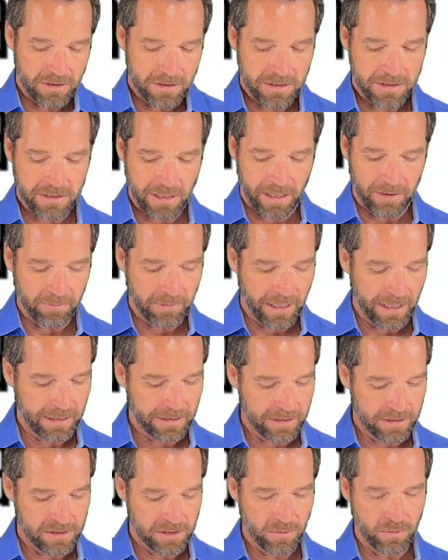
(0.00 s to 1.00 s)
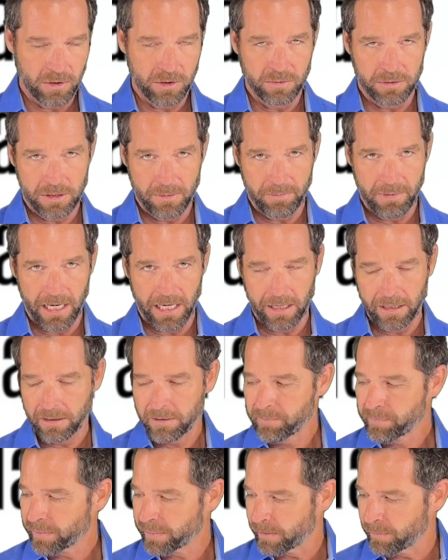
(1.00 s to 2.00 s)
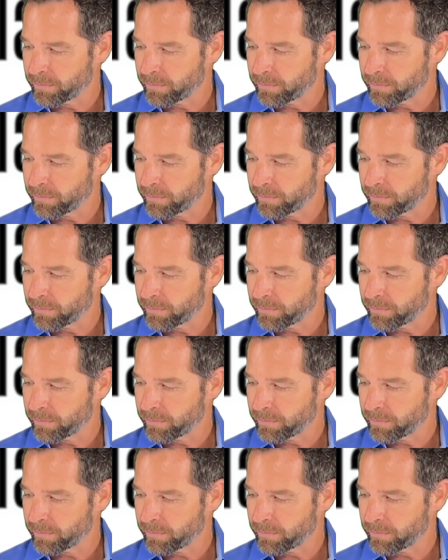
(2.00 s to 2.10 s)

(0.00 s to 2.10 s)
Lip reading: the same length as you would with the band. The